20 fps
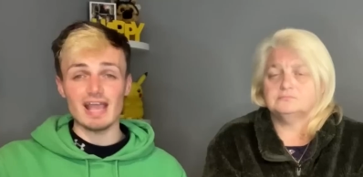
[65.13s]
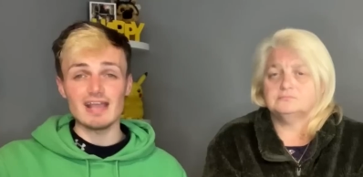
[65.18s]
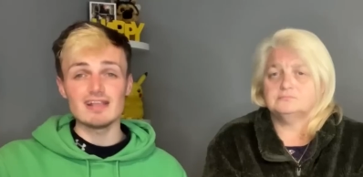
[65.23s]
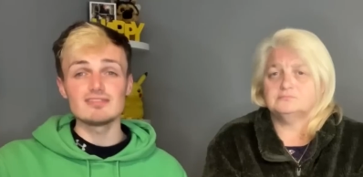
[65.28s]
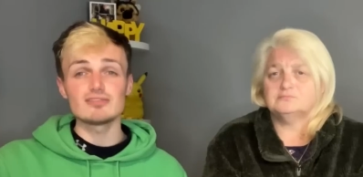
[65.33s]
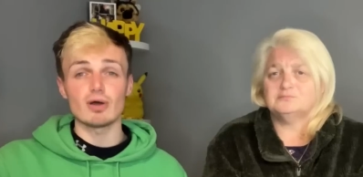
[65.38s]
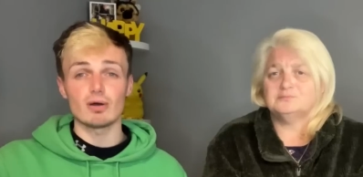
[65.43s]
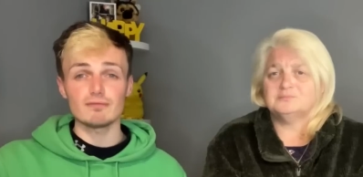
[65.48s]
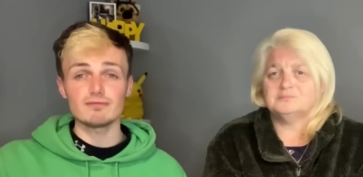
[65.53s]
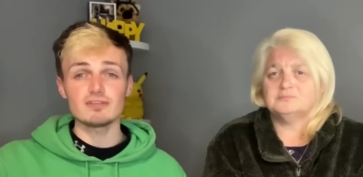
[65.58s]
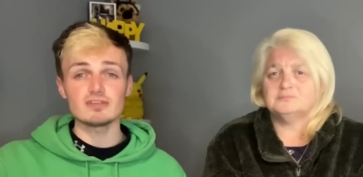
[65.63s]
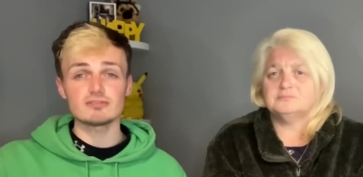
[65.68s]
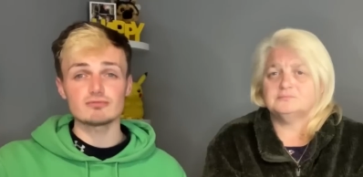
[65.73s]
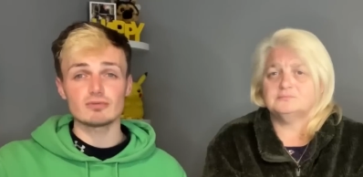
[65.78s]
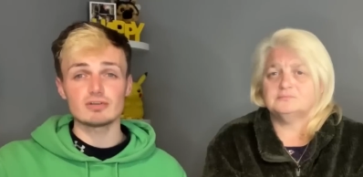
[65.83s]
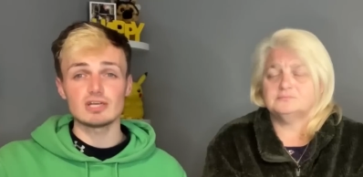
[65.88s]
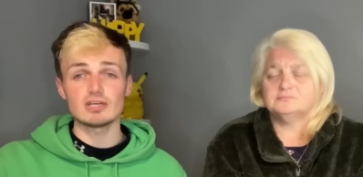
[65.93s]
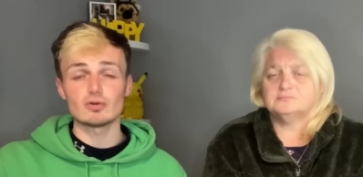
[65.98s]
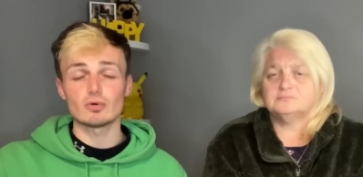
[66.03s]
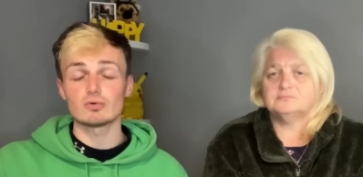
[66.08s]
Speaker 1: end of this
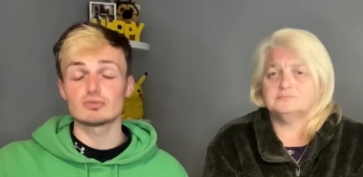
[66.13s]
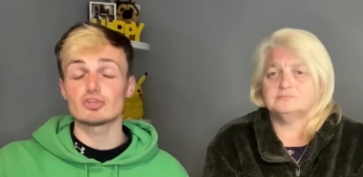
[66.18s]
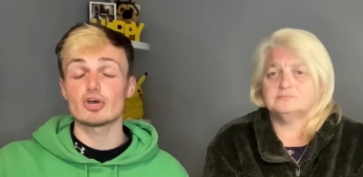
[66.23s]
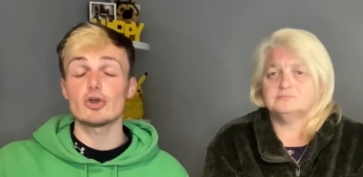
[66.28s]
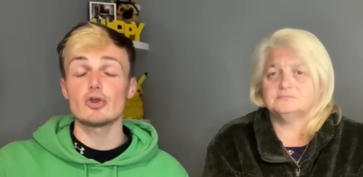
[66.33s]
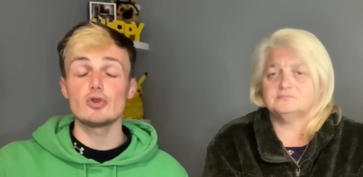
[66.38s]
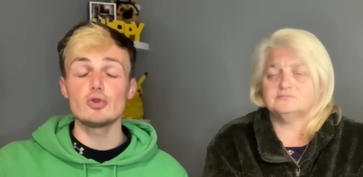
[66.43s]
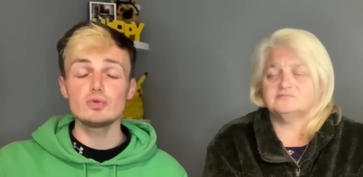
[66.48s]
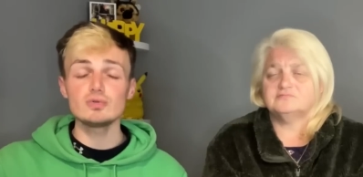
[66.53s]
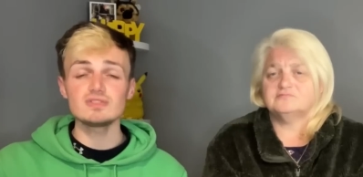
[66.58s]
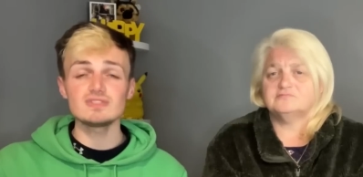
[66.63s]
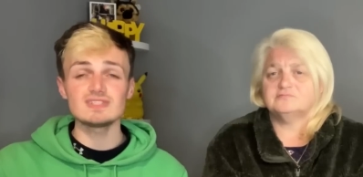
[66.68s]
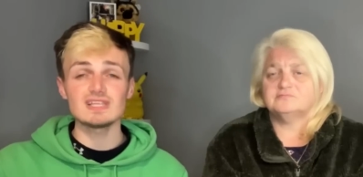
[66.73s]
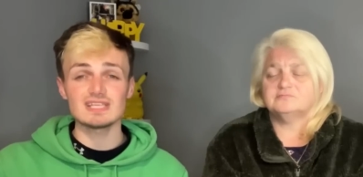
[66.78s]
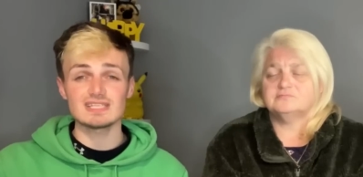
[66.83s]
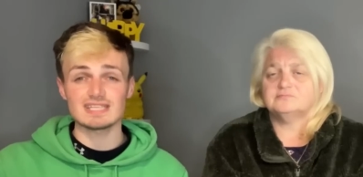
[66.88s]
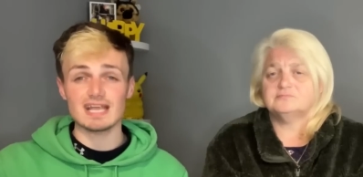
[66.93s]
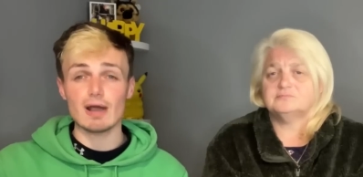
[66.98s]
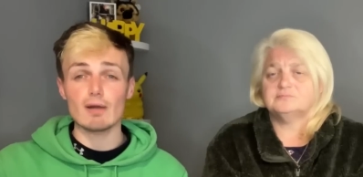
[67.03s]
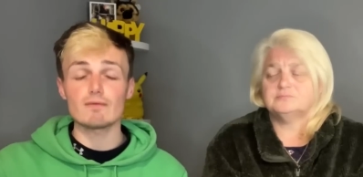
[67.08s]
running order who
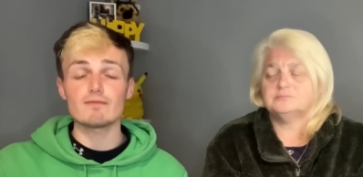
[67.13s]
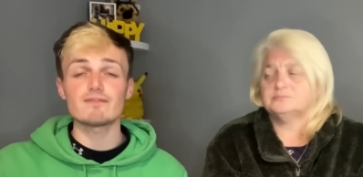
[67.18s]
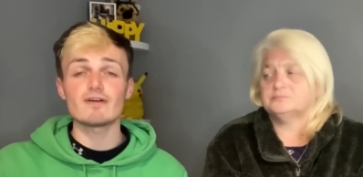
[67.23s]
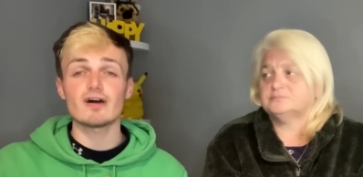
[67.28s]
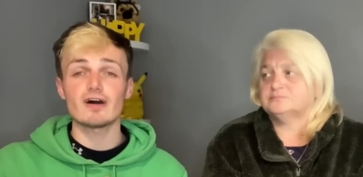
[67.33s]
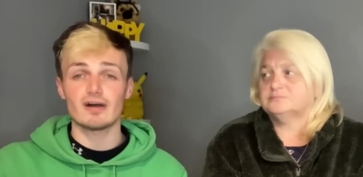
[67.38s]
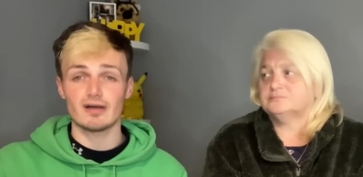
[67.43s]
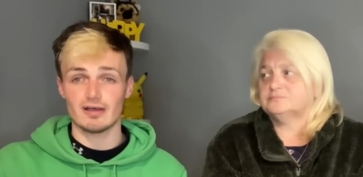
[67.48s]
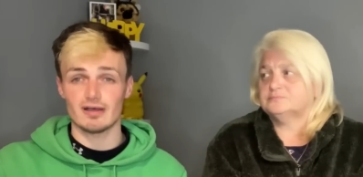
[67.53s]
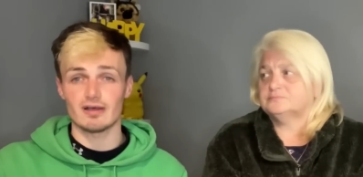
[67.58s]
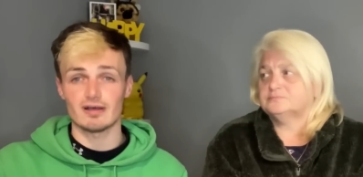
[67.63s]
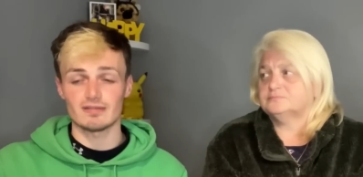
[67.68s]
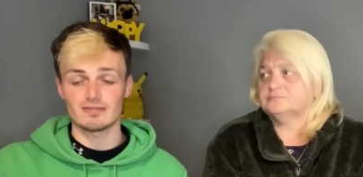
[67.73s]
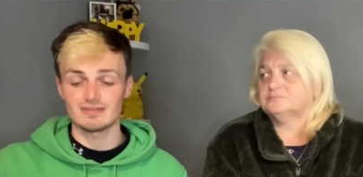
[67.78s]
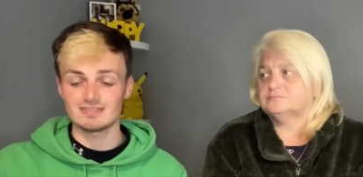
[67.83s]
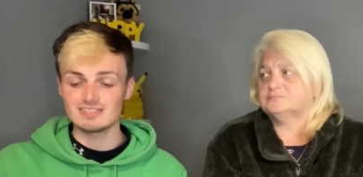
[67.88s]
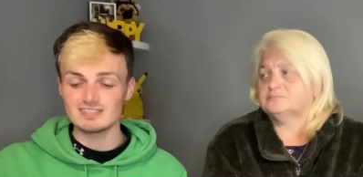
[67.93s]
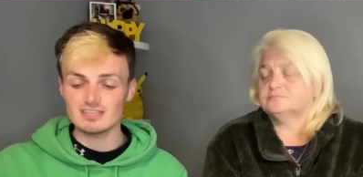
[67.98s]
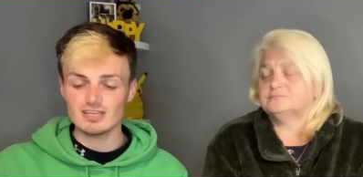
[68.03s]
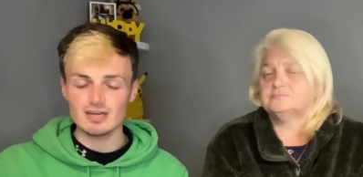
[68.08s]
sticks out for her.
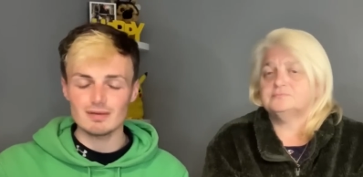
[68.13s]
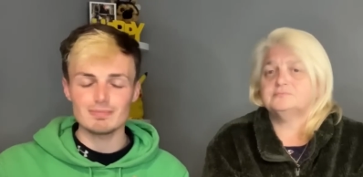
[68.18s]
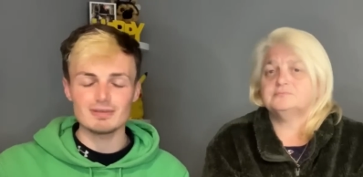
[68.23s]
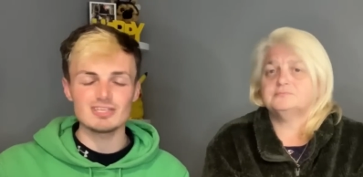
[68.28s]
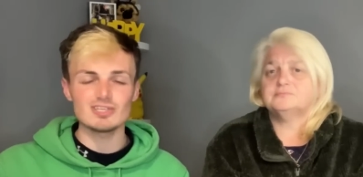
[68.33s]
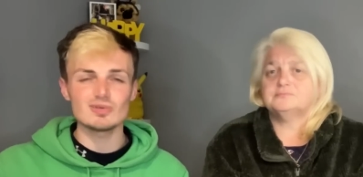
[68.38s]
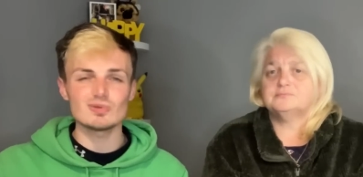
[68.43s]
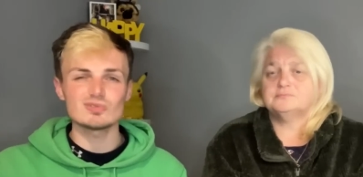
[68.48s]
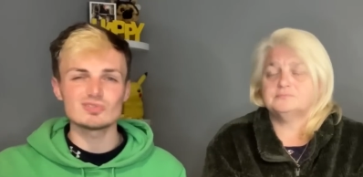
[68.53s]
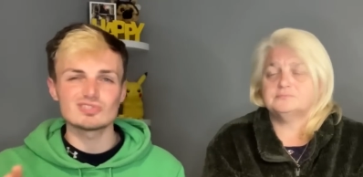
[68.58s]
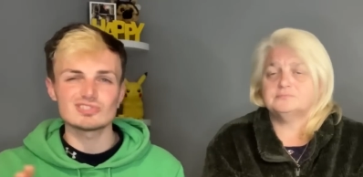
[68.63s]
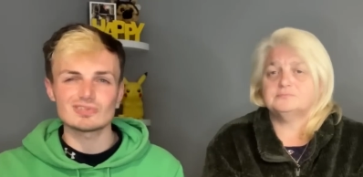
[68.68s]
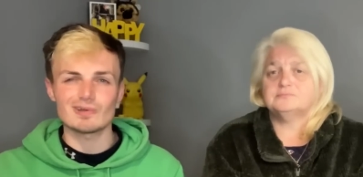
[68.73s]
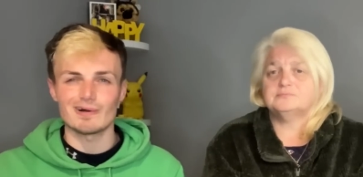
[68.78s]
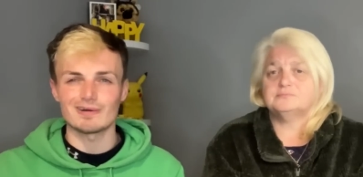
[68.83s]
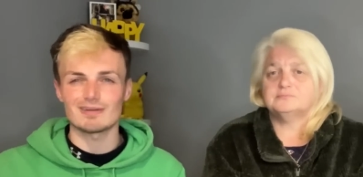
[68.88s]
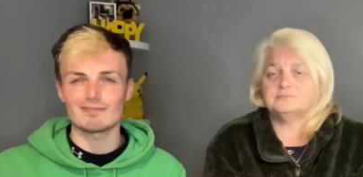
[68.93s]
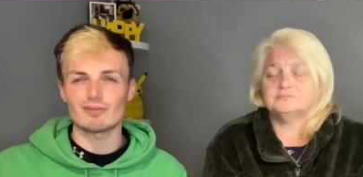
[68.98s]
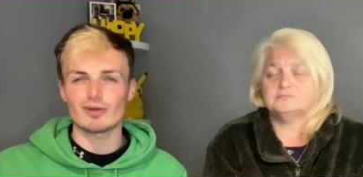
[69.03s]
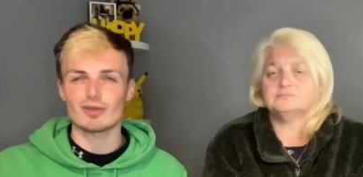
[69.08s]
This is going to be used as
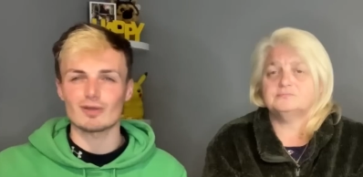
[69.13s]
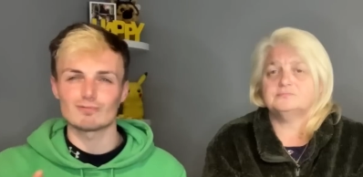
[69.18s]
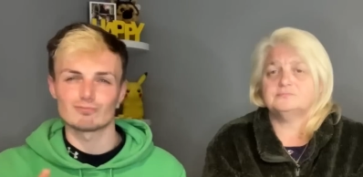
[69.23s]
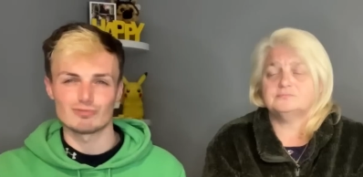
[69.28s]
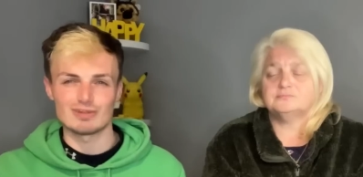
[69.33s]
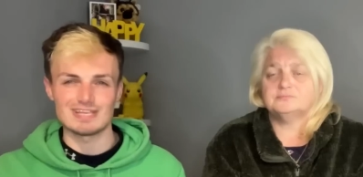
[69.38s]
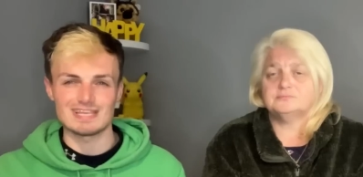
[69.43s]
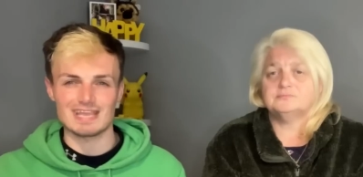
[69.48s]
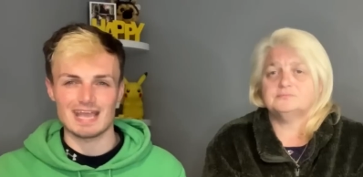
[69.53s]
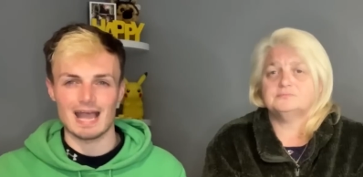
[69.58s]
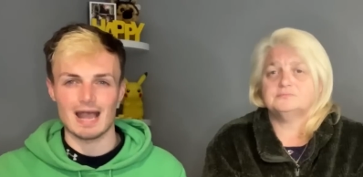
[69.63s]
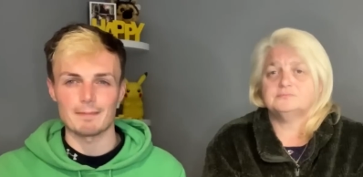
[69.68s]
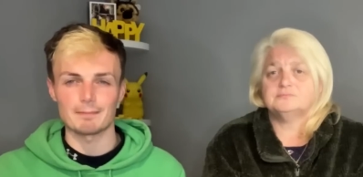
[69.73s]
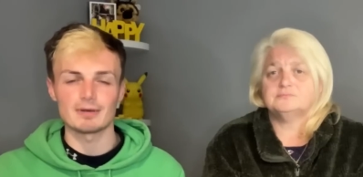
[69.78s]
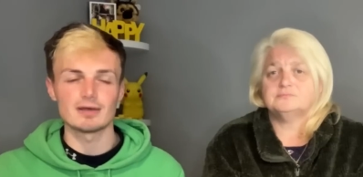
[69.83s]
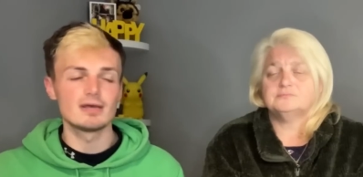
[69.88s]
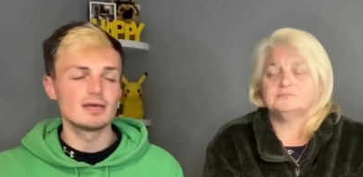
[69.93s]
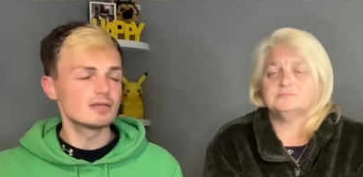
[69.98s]
kind of like a recap.